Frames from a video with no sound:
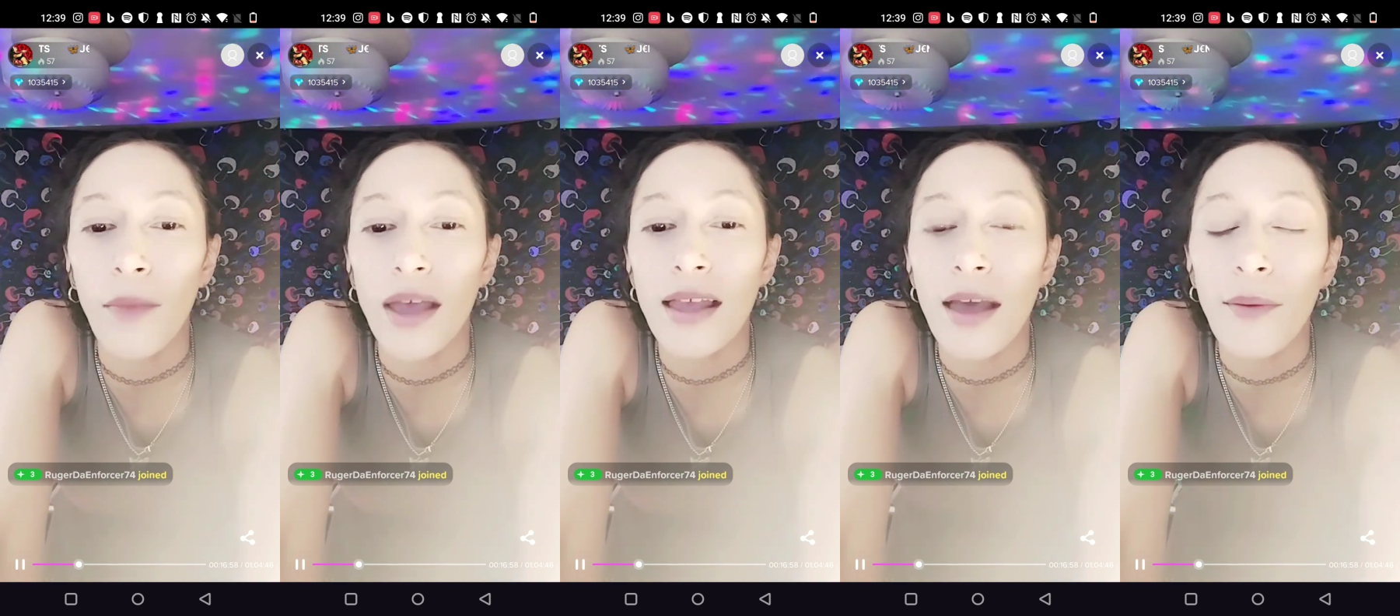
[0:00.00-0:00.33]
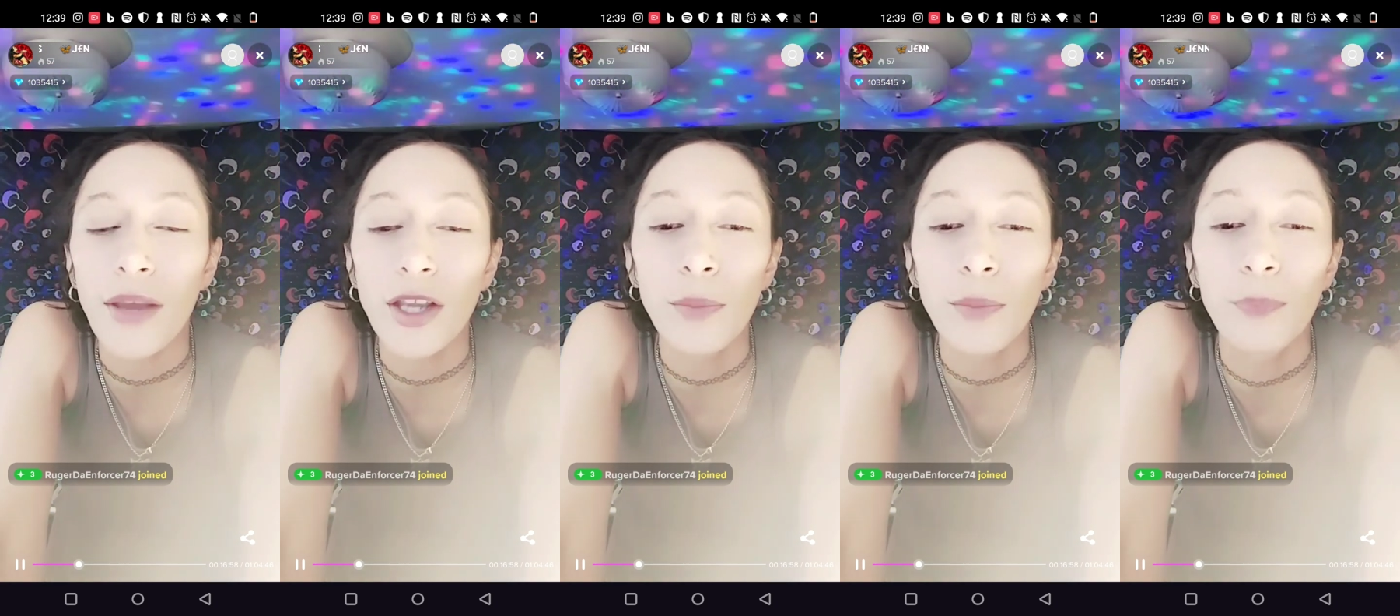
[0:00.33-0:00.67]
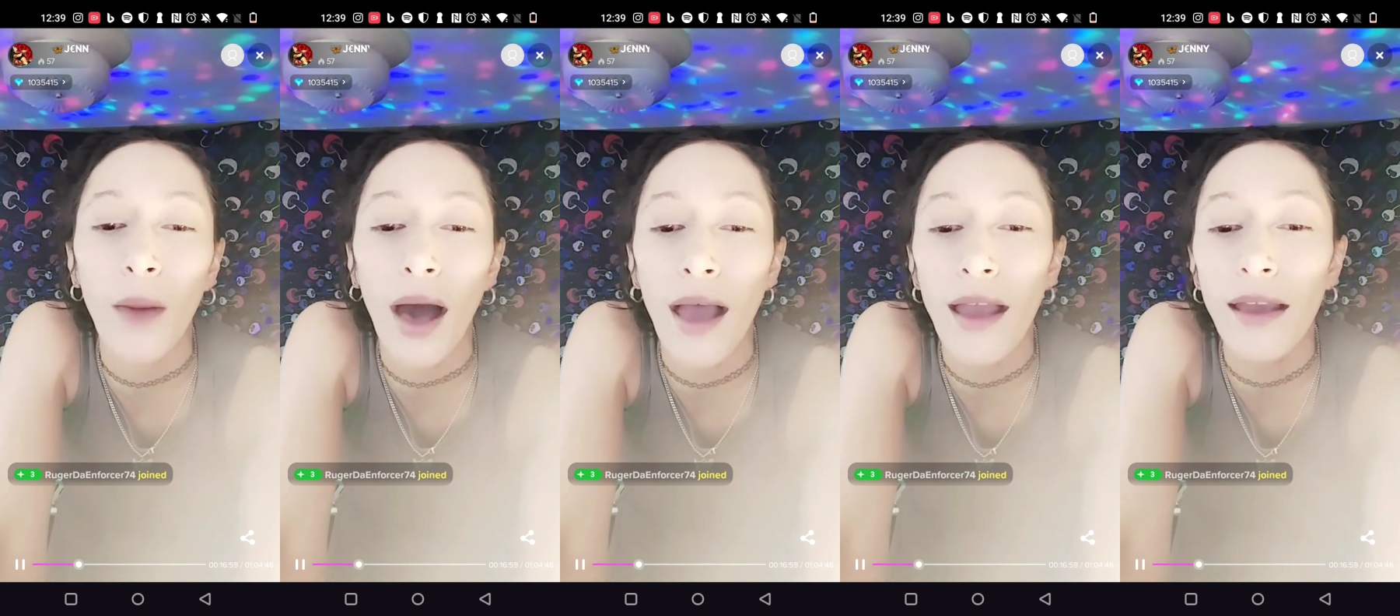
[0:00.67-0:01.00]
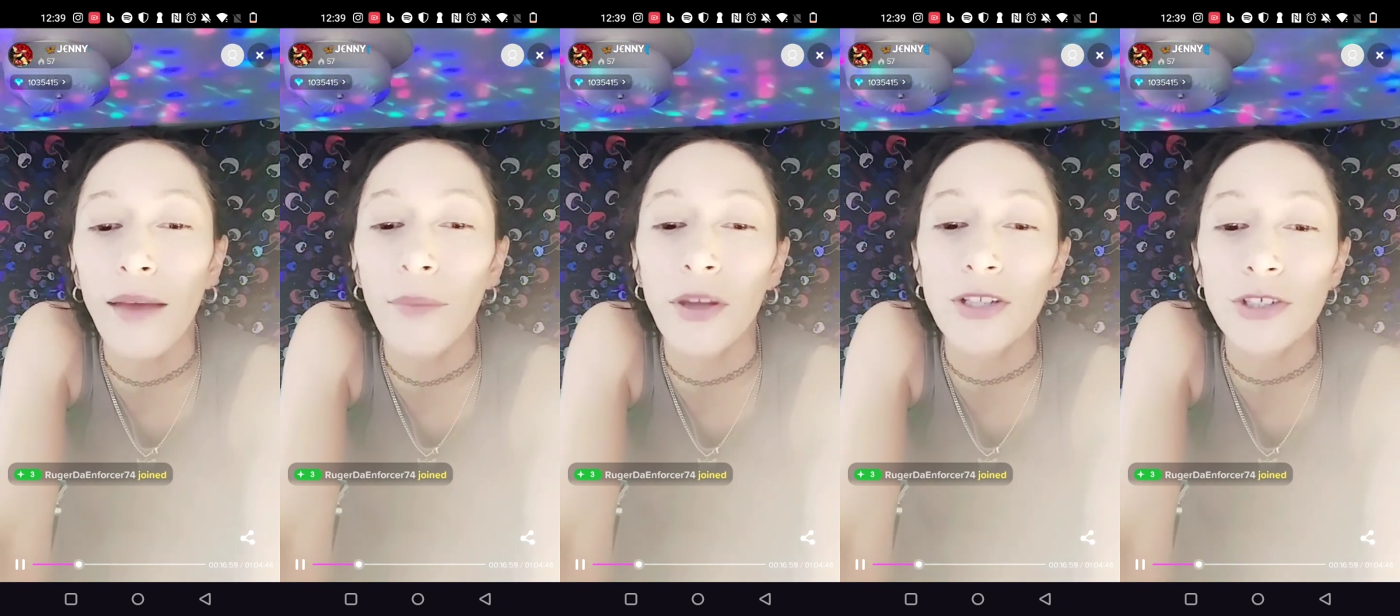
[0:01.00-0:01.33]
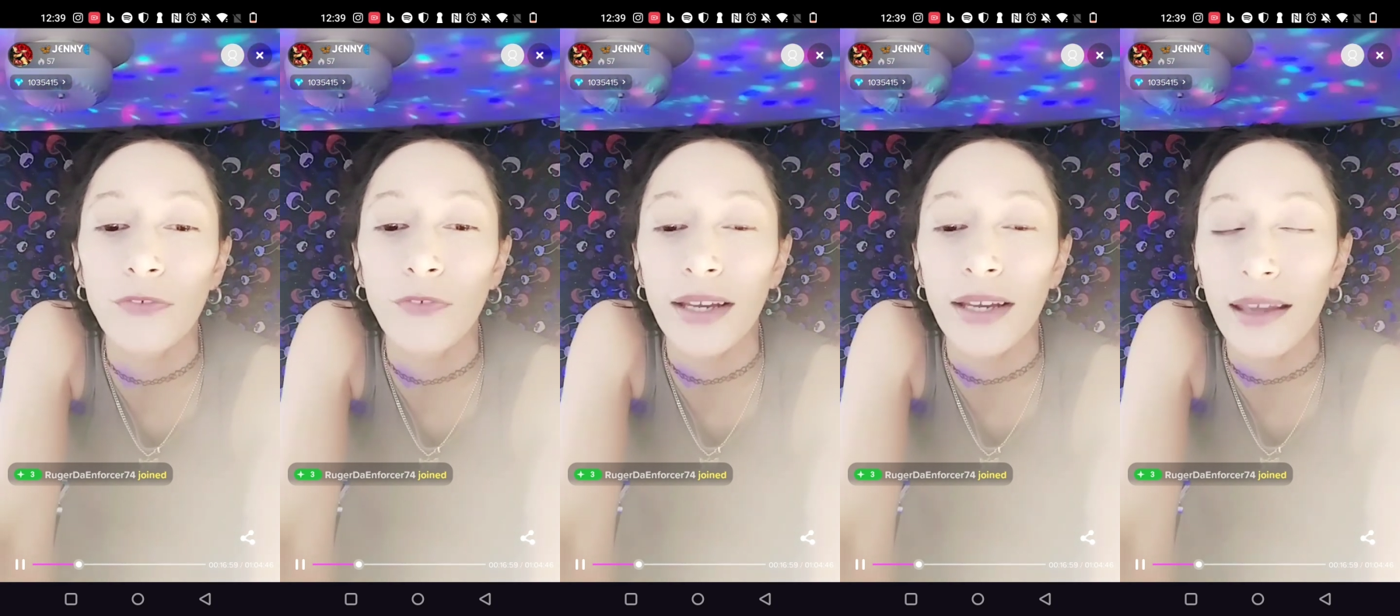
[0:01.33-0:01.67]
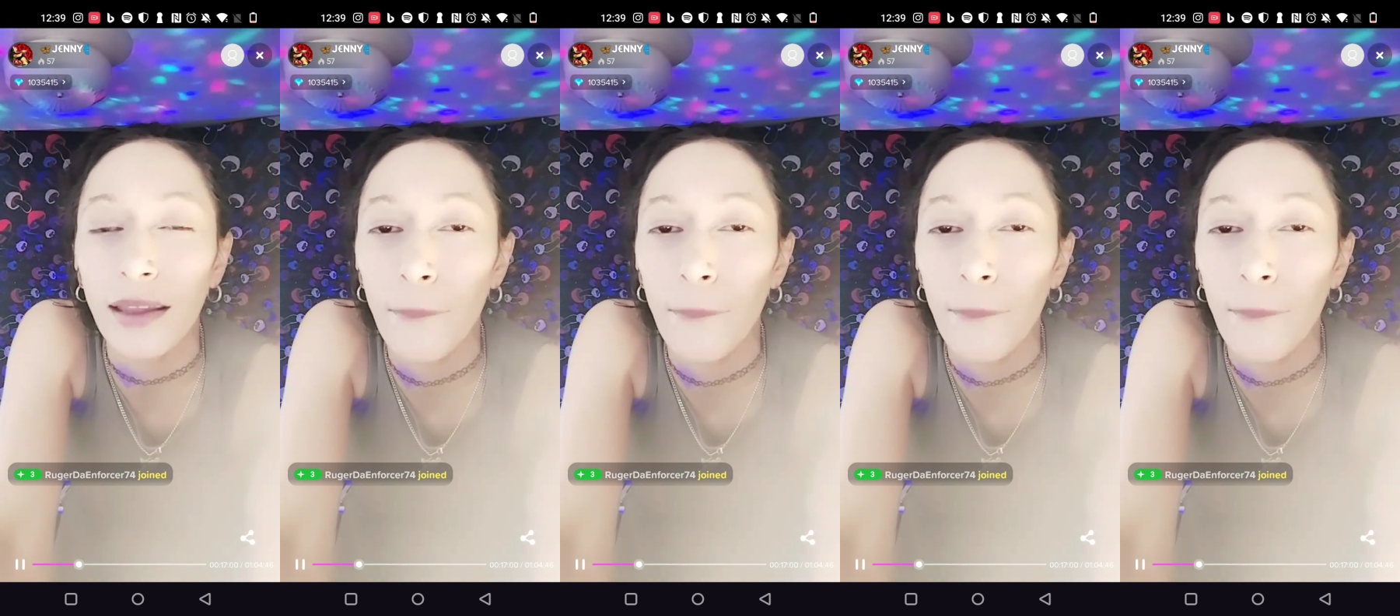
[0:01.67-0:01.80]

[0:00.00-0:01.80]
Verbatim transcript: How about you buy a bunch of freaking